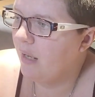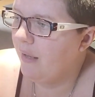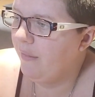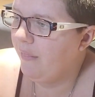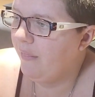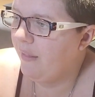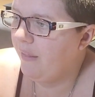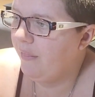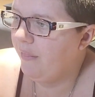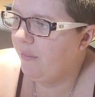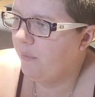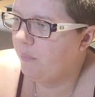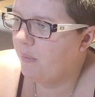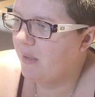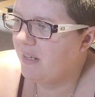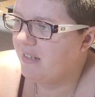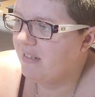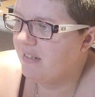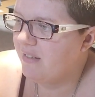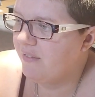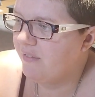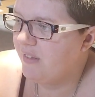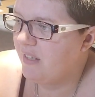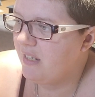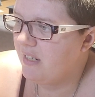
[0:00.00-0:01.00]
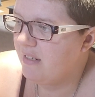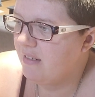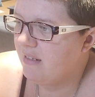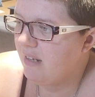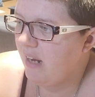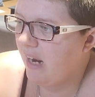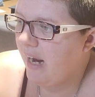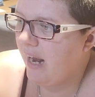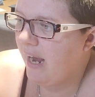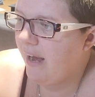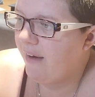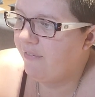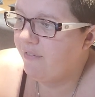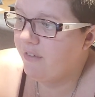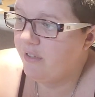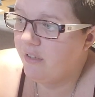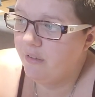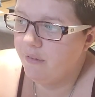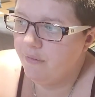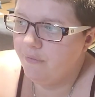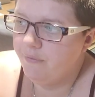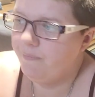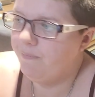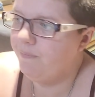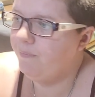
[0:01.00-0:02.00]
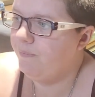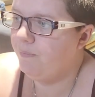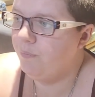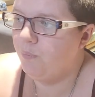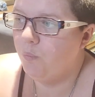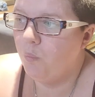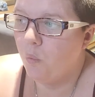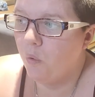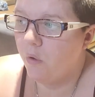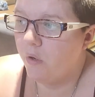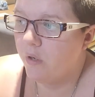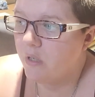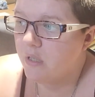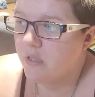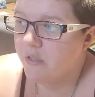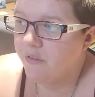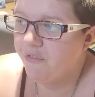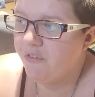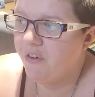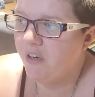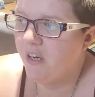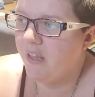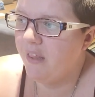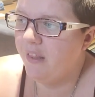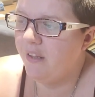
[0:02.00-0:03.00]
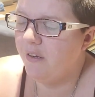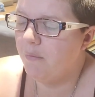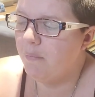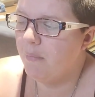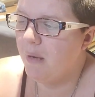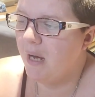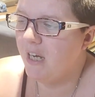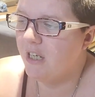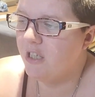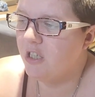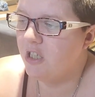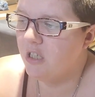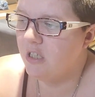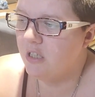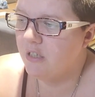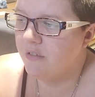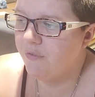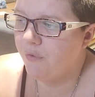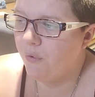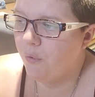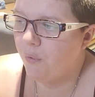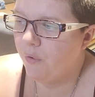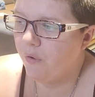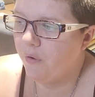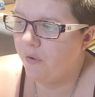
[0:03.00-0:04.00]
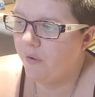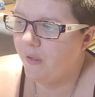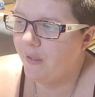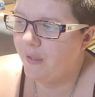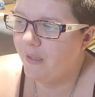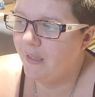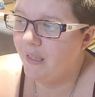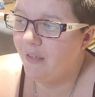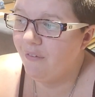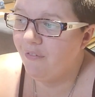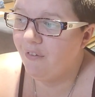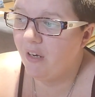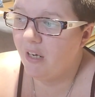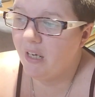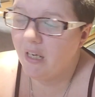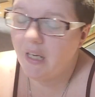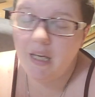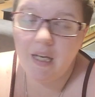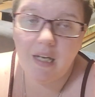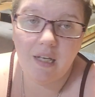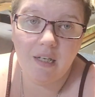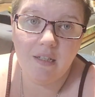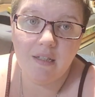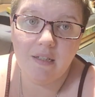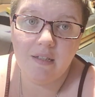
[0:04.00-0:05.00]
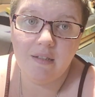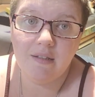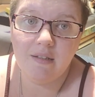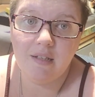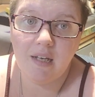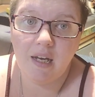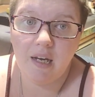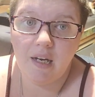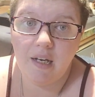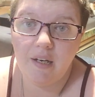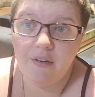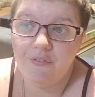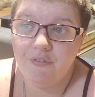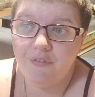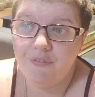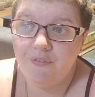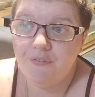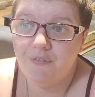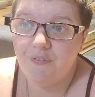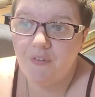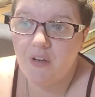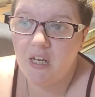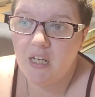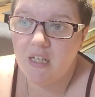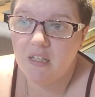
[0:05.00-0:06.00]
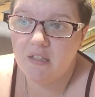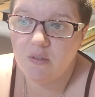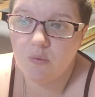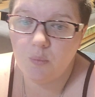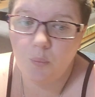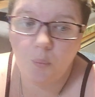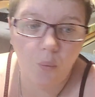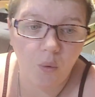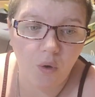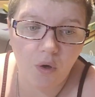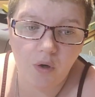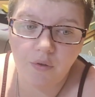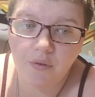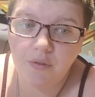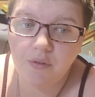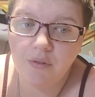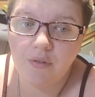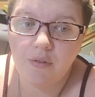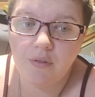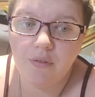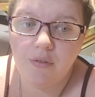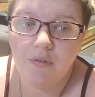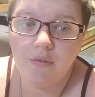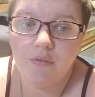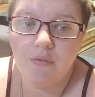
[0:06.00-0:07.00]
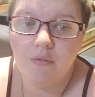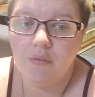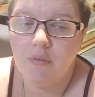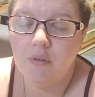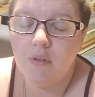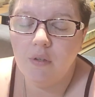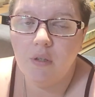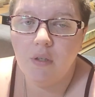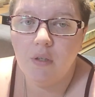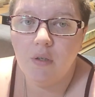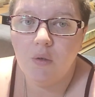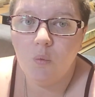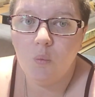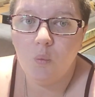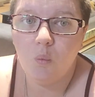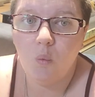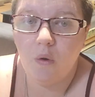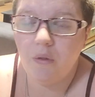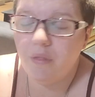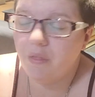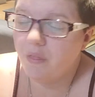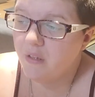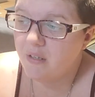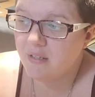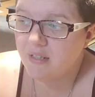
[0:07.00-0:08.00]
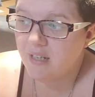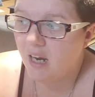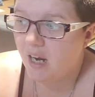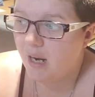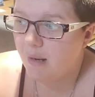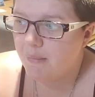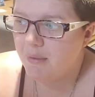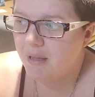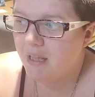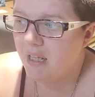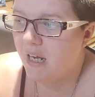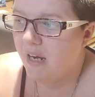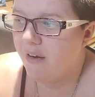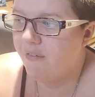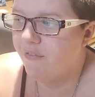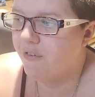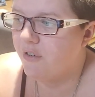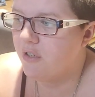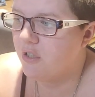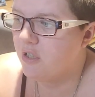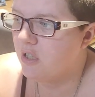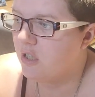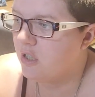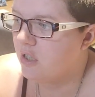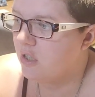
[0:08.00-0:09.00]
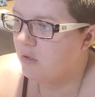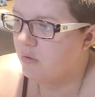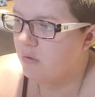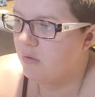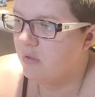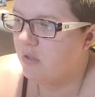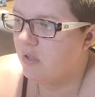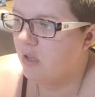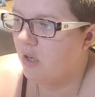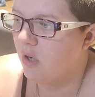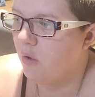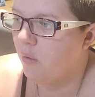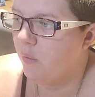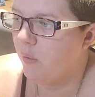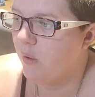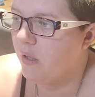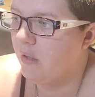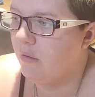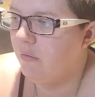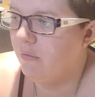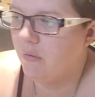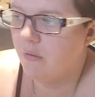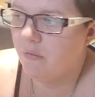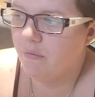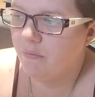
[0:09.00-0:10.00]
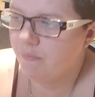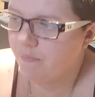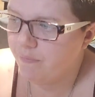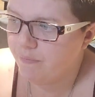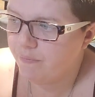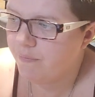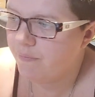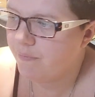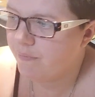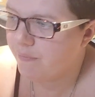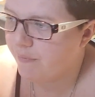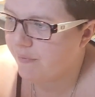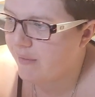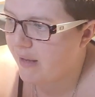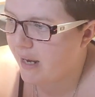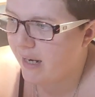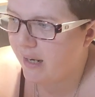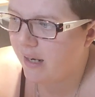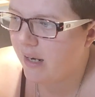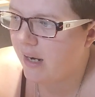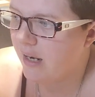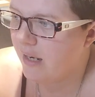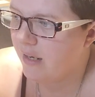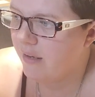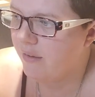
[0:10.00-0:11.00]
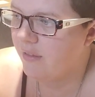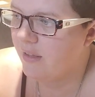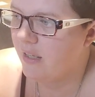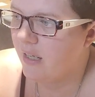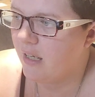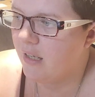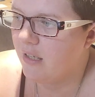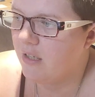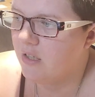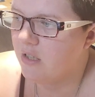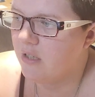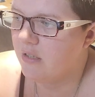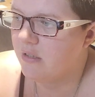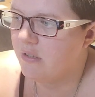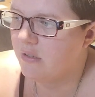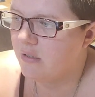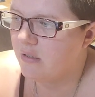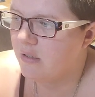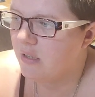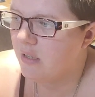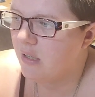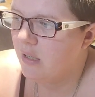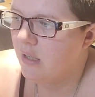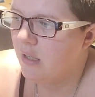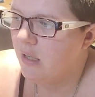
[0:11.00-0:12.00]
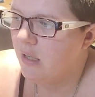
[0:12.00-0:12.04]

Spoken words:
And then the rest of these I have to work to find their matches for, and if I can't decide if it's worth the time and the effort to do so and that kind of thing, and just